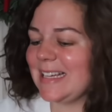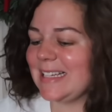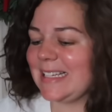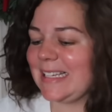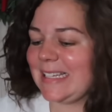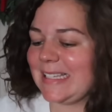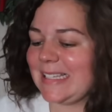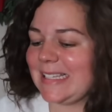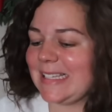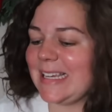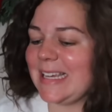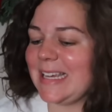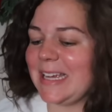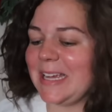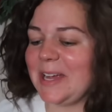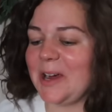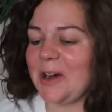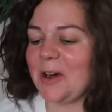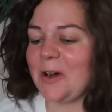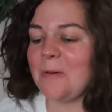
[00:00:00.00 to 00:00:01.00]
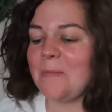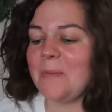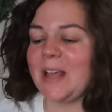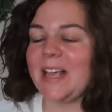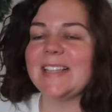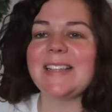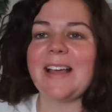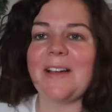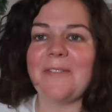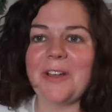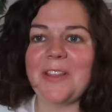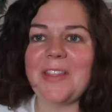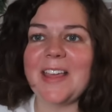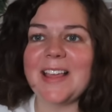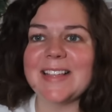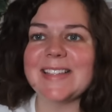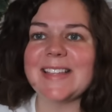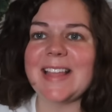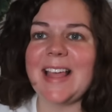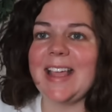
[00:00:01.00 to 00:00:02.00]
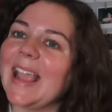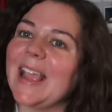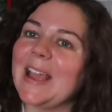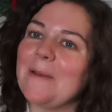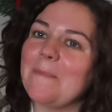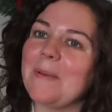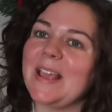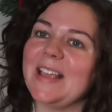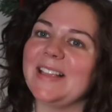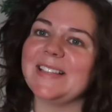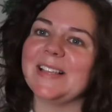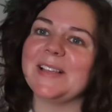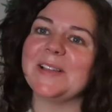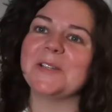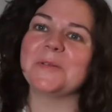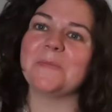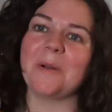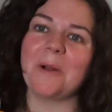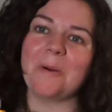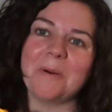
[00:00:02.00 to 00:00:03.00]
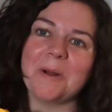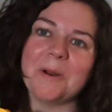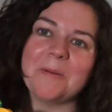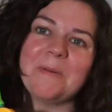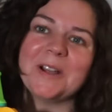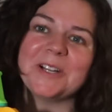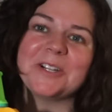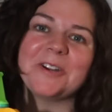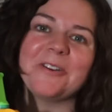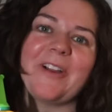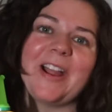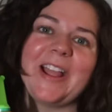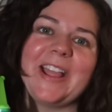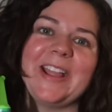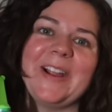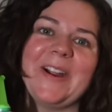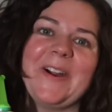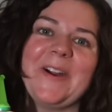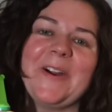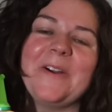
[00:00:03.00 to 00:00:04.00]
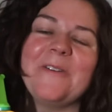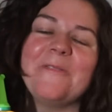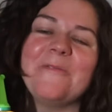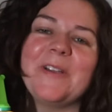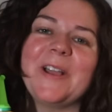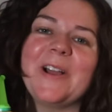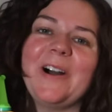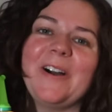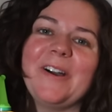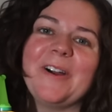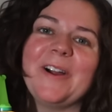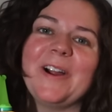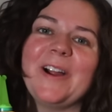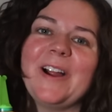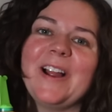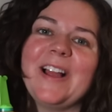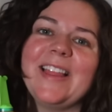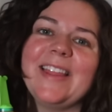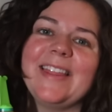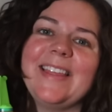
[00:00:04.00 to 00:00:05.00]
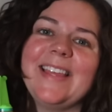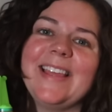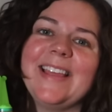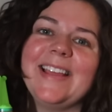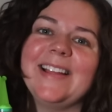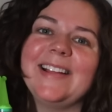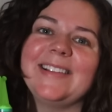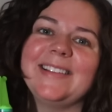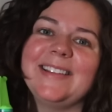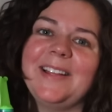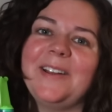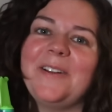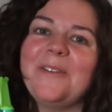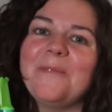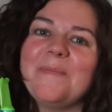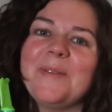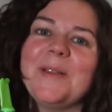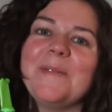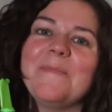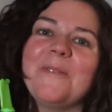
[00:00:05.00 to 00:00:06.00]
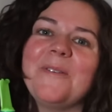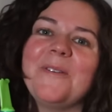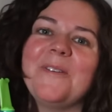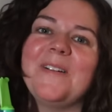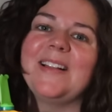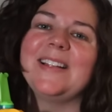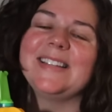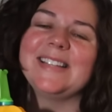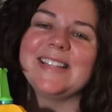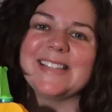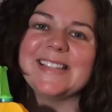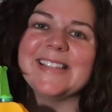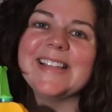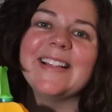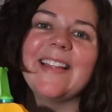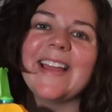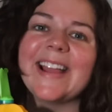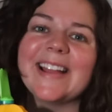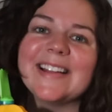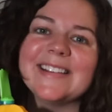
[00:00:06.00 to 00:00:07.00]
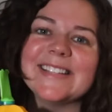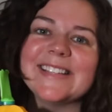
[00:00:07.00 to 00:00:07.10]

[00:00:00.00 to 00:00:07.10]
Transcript: to see here because everything's like in pieces, but I'll put a picture right here. We got her the Little People Disneyland